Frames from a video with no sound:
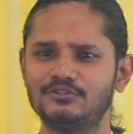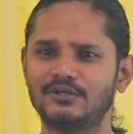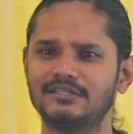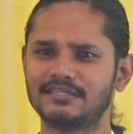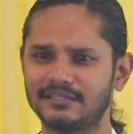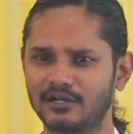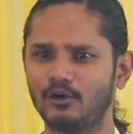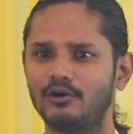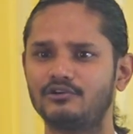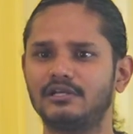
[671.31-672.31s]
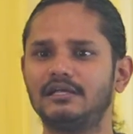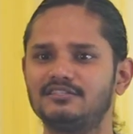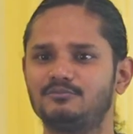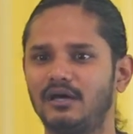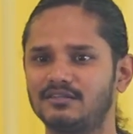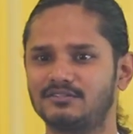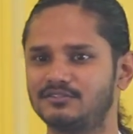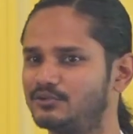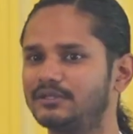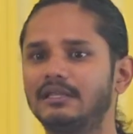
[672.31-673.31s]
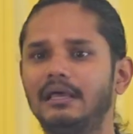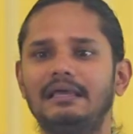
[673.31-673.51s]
you can say they are God-realized masters, you can